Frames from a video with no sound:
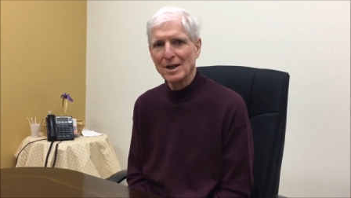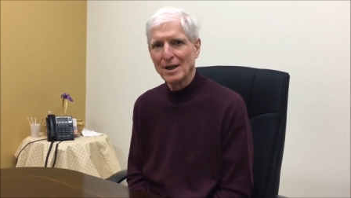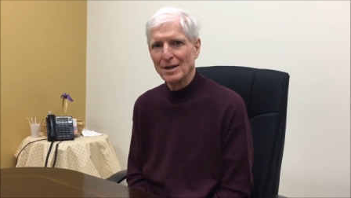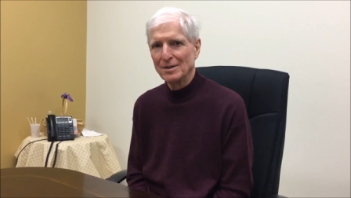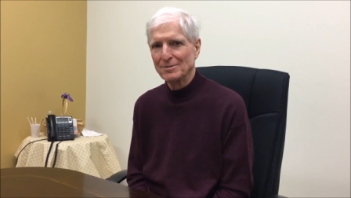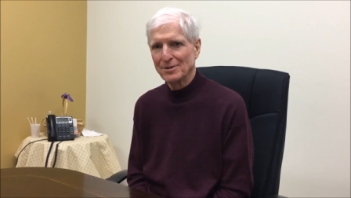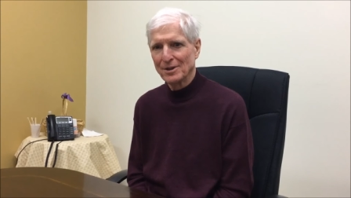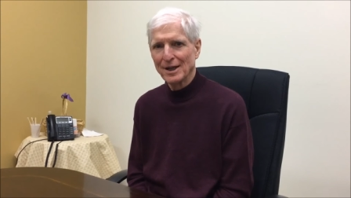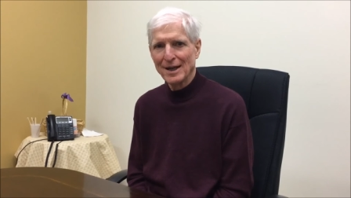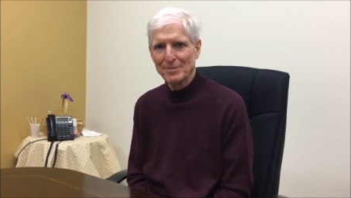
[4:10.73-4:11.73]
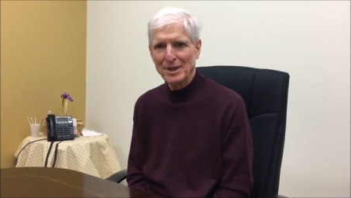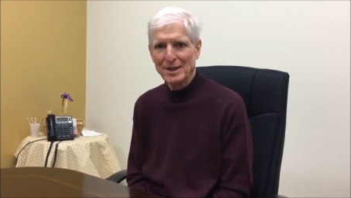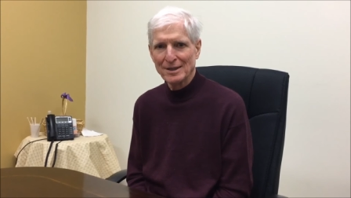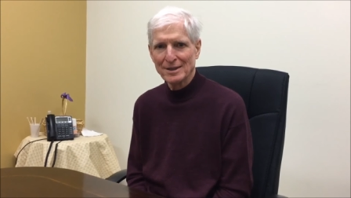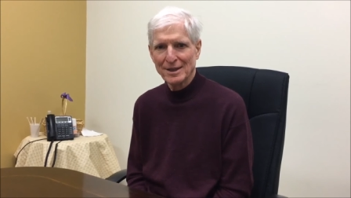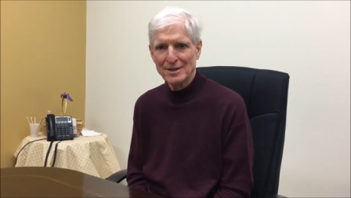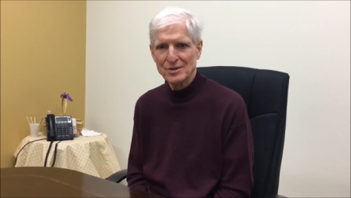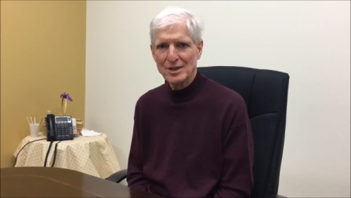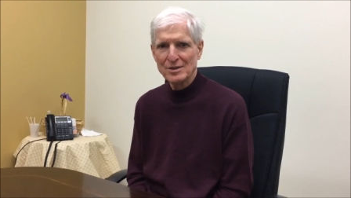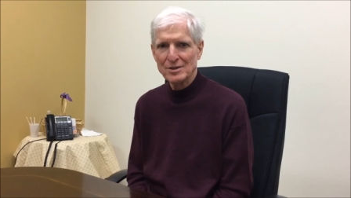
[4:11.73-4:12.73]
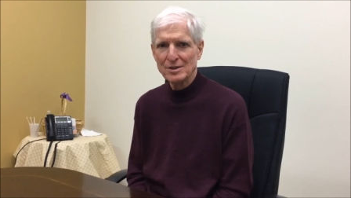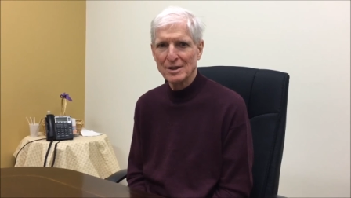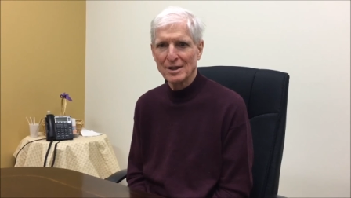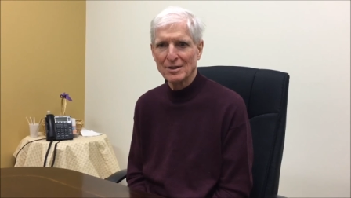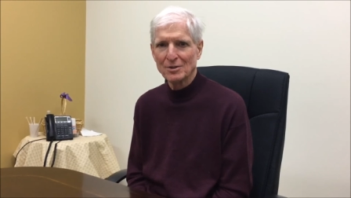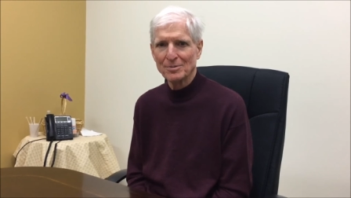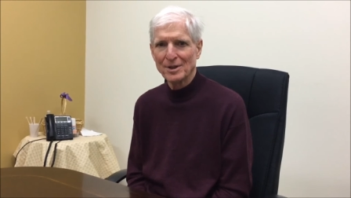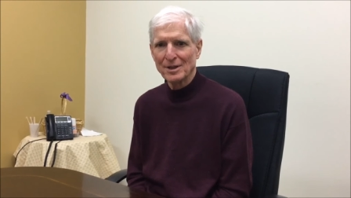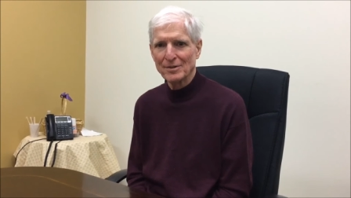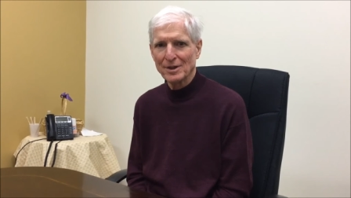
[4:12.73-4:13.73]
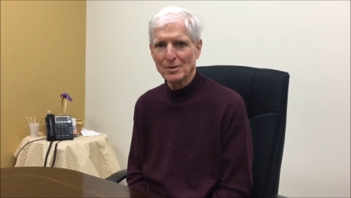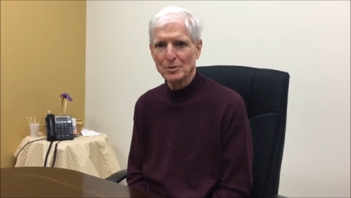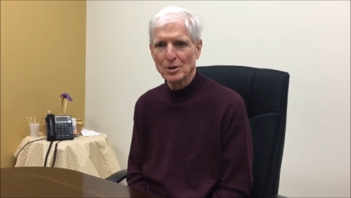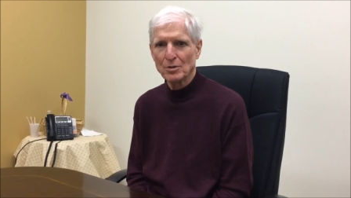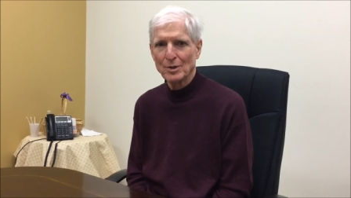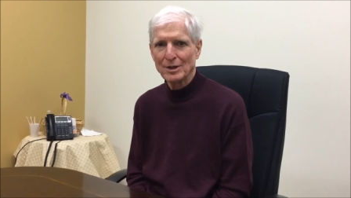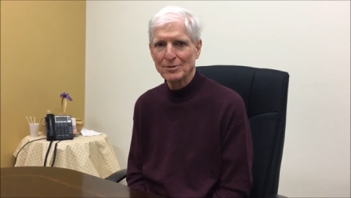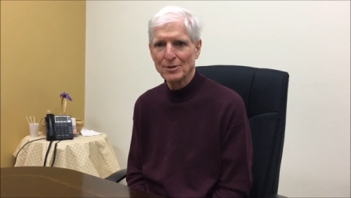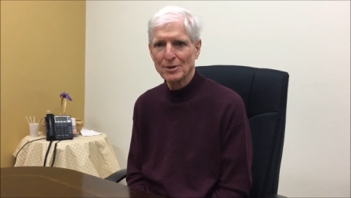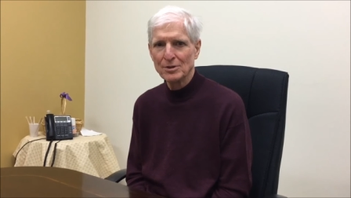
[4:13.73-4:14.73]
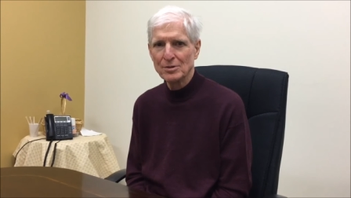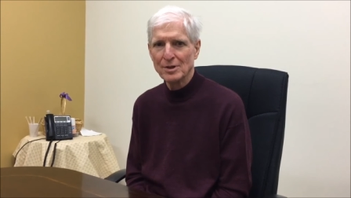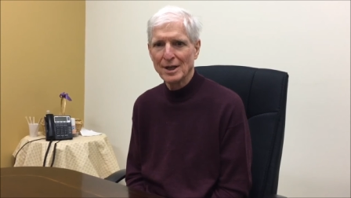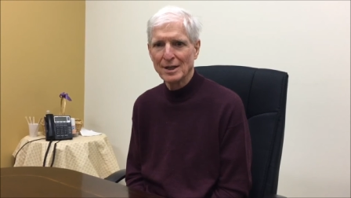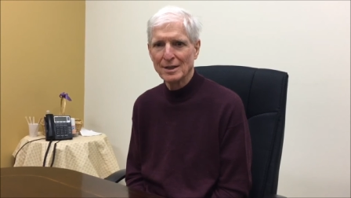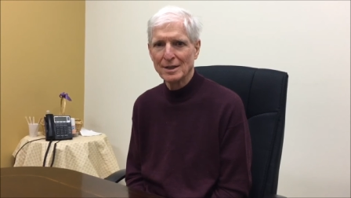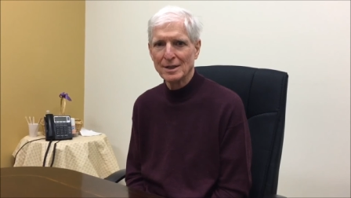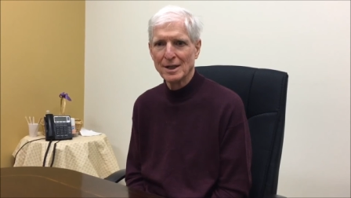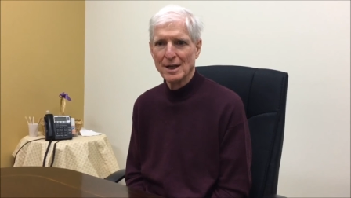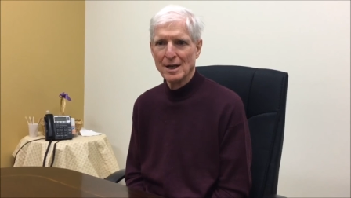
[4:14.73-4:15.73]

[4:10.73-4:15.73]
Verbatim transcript: a very happy holiday season and hope that everything will go well for you and that